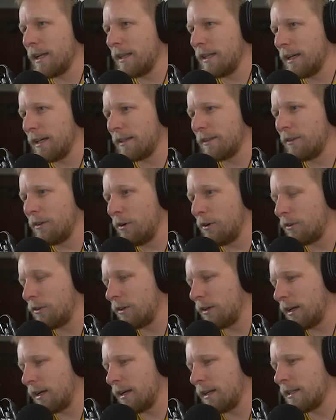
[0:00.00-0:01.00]
aren't like dog
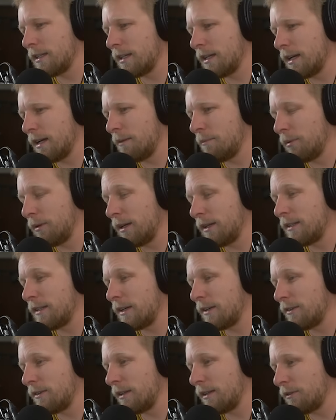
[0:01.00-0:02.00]
uh,
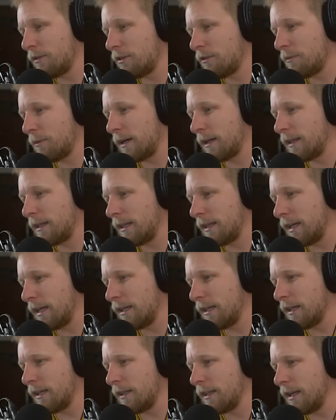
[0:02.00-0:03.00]
PlayStation they the respect that they
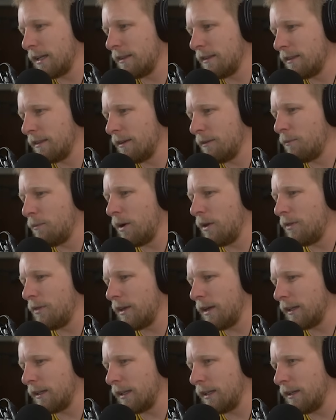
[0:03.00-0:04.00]
they the one
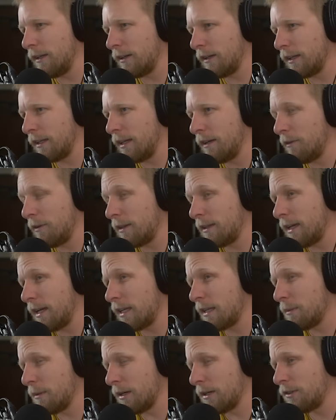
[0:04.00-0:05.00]
thing that you got to give it to
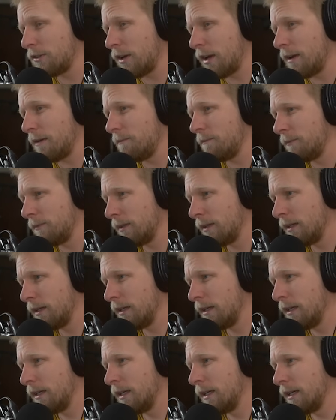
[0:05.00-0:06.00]
Xbox chat
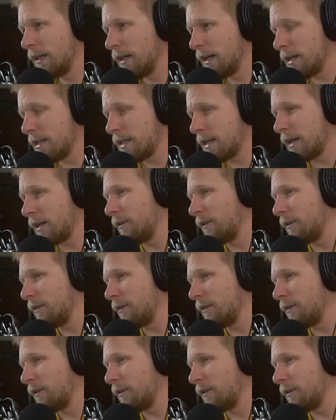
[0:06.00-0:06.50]
is they